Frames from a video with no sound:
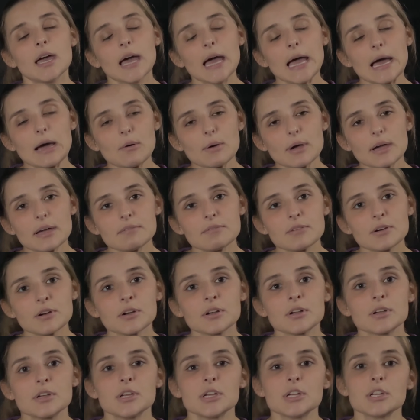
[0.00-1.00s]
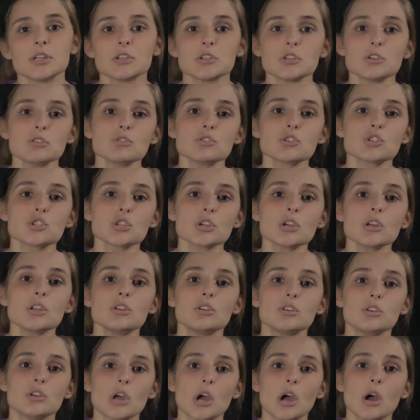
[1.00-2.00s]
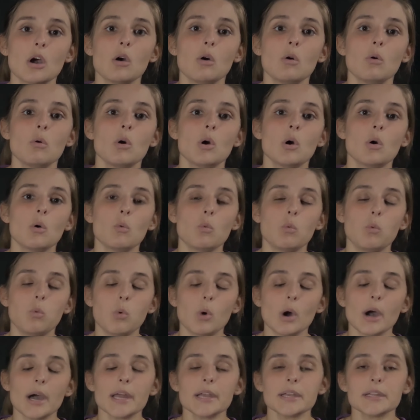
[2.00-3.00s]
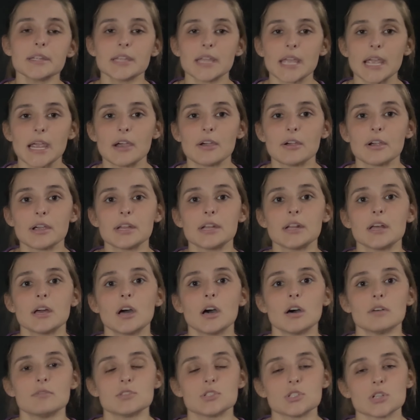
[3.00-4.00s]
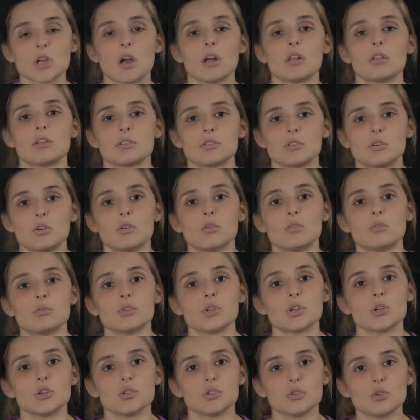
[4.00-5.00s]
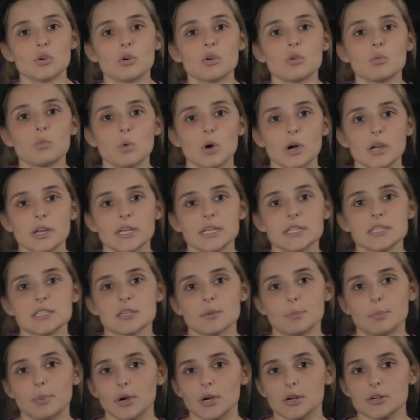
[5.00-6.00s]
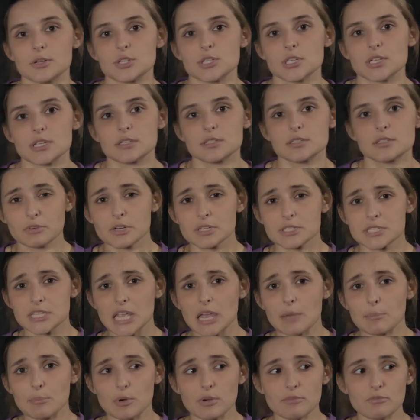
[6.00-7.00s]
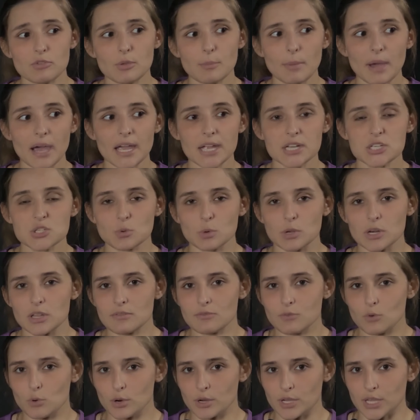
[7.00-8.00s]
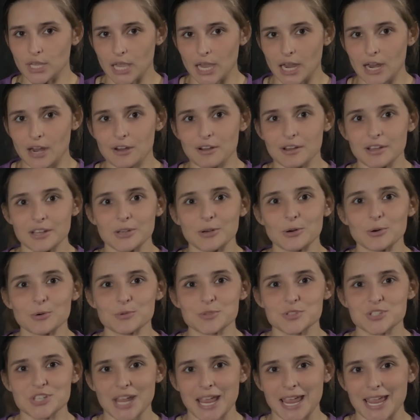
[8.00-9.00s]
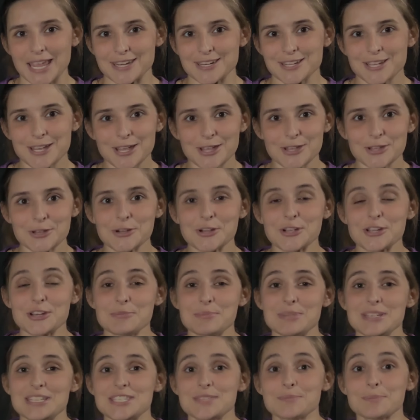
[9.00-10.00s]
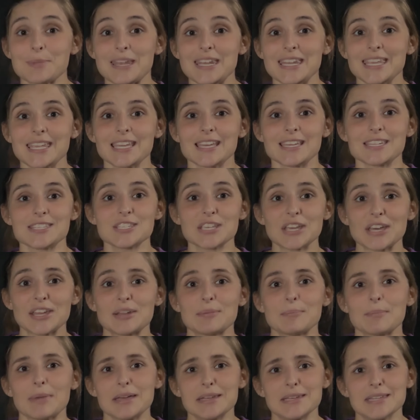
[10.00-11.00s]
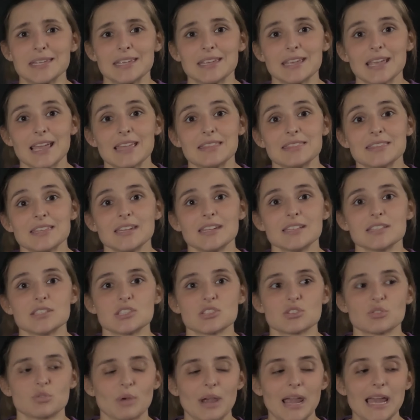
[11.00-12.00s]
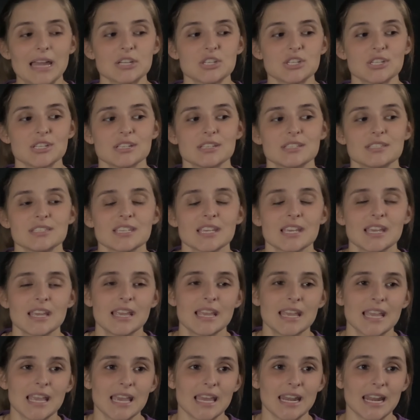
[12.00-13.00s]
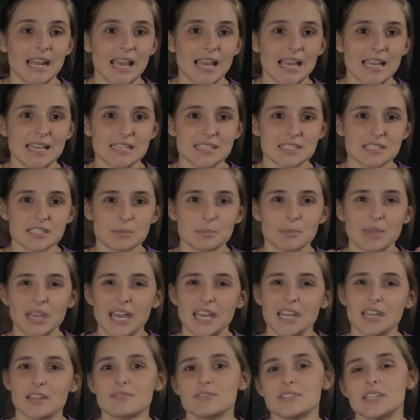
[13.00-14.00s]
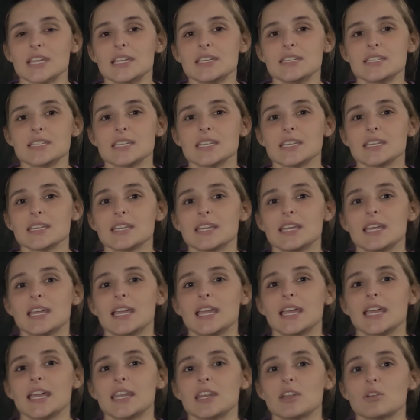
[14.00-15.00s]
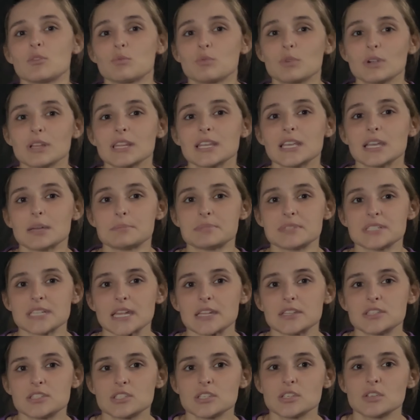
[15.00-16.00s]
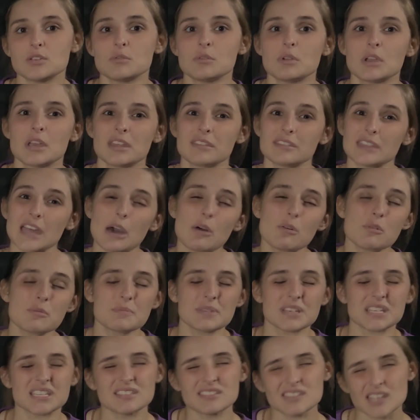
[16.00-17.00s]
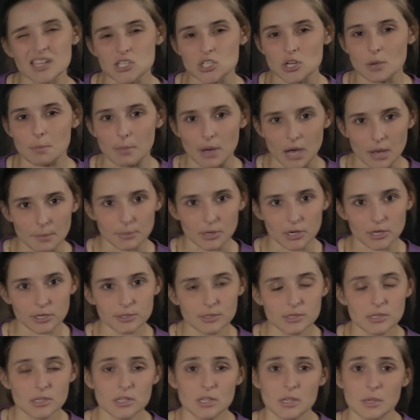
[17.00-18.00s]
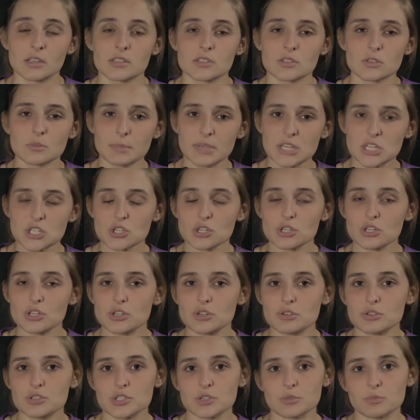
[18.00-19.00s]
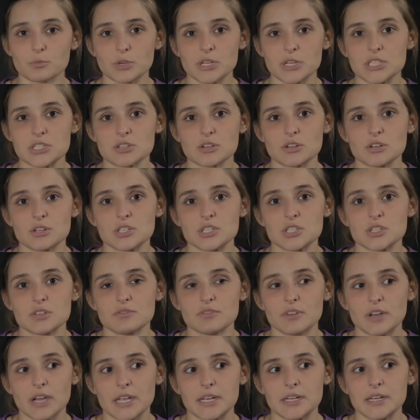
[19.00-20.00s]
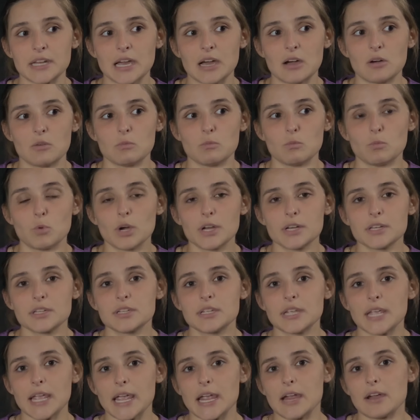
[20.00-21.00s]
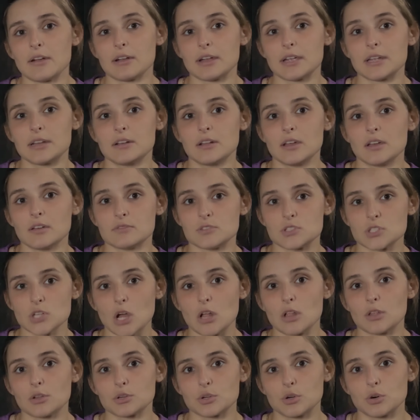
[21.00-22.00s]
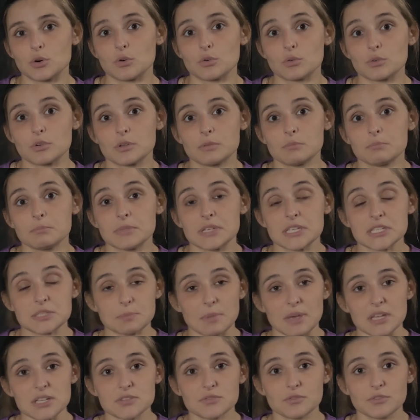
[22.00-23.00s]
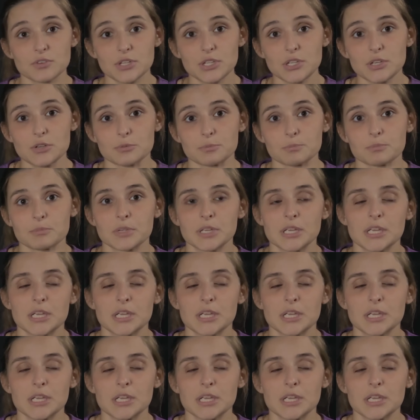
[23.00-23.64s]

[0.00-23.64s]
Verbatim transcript: However, you should know what carat of solid gold you're wanting to purchase. For example, if you buy a 24 carat gold chain, you're going to be spending a ton of money and then it scratches and it has some kind of denting and it really upsets you, that would be such a bummer. So make sure to do some research to find out what carat of solid gold is best for you.